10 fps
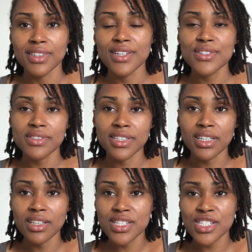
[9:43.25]
So now
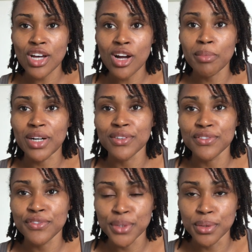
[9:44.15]
let's talk about
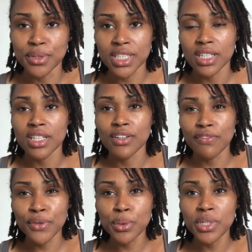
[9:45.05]
food.
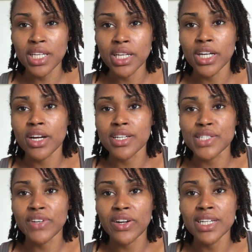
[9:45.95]
Food here is
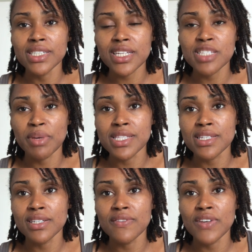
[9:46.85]
very
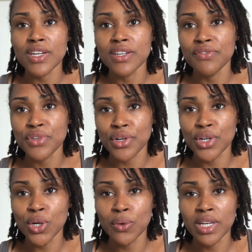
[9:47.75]
inexpensive if you're
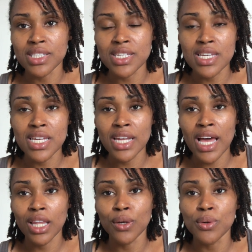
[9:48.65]
going to eat at
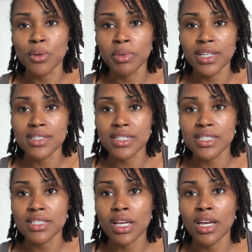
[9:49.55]
local places.